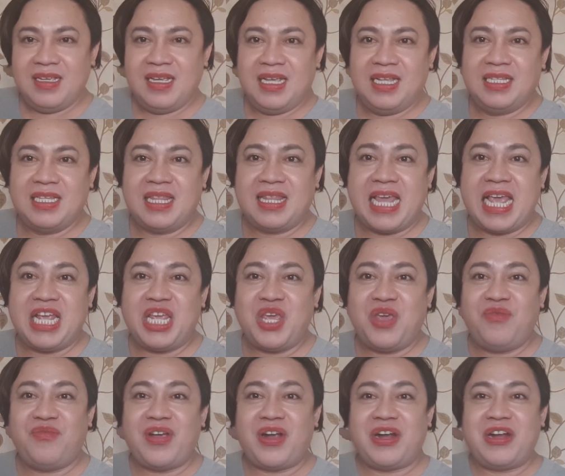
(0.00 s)
So thank you
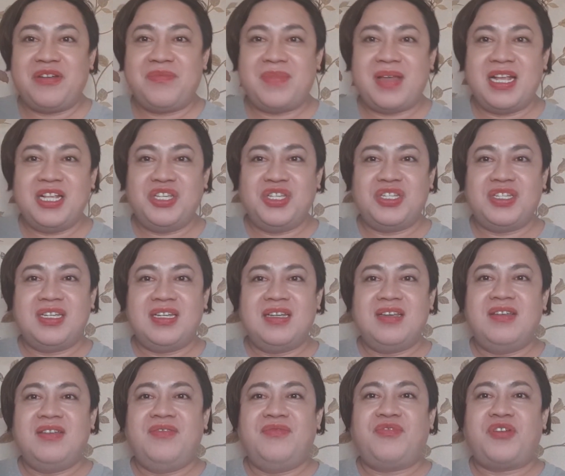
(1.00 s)
very much
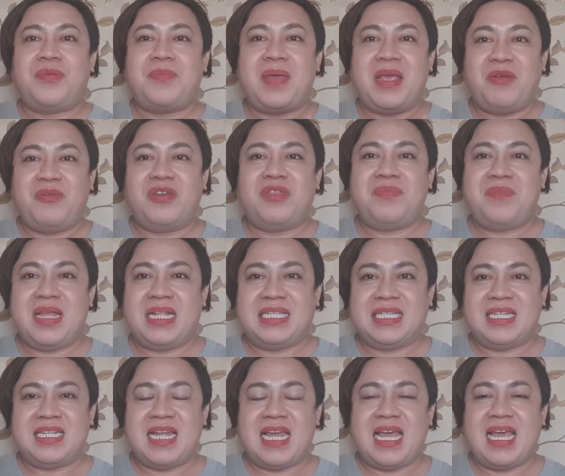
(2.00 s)
for being with me
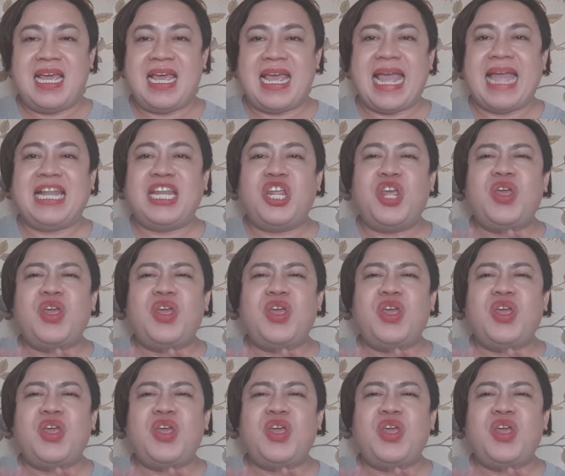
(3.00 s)
today, and you